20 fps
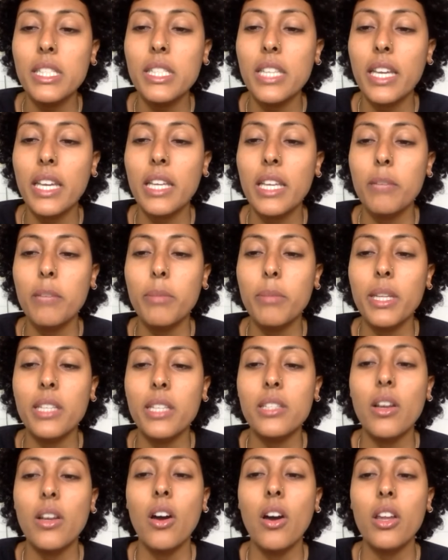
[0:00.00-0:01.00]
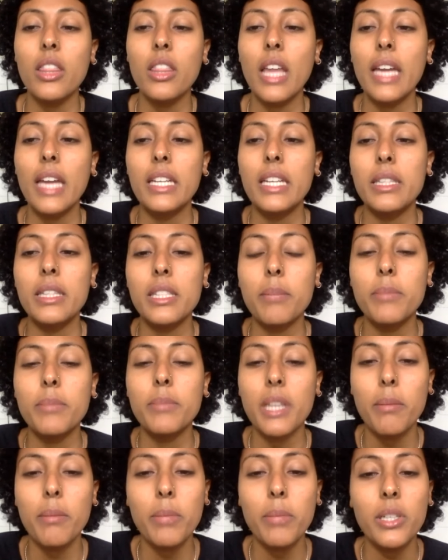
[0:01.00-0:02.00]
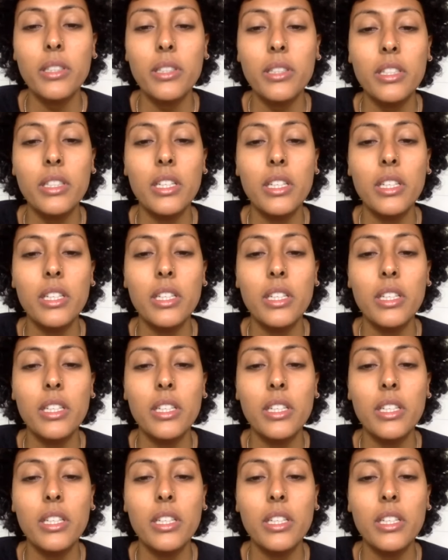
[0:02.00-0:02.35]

taking place online in September.